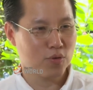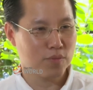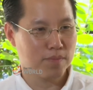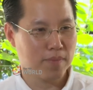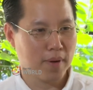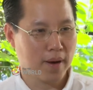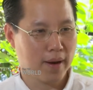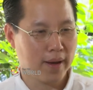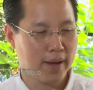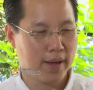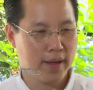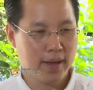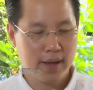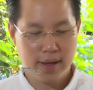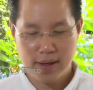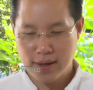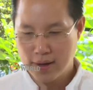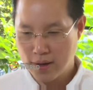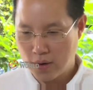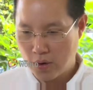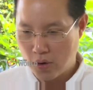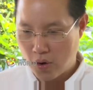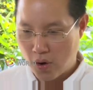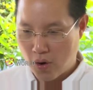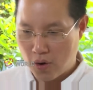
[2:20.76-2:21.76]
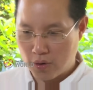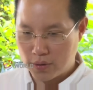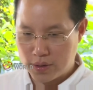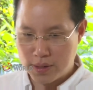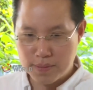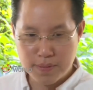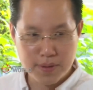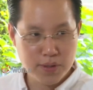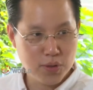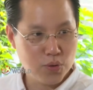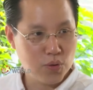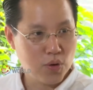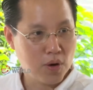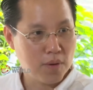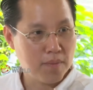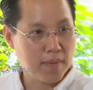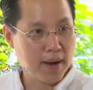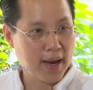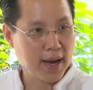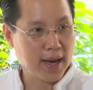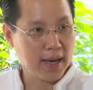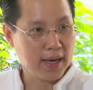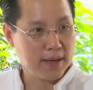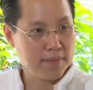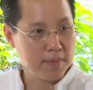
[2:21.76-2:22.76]
Athibit, a
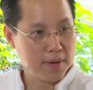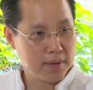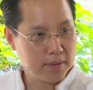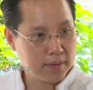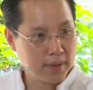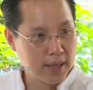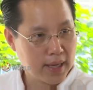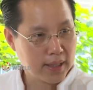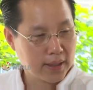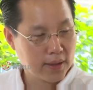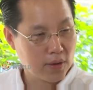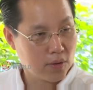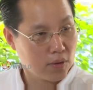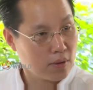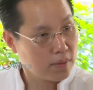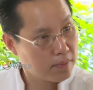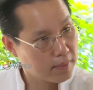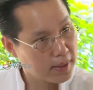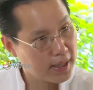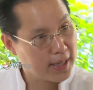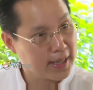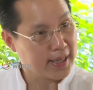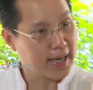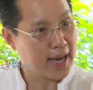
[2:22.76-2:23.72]
41-year-old former fiscal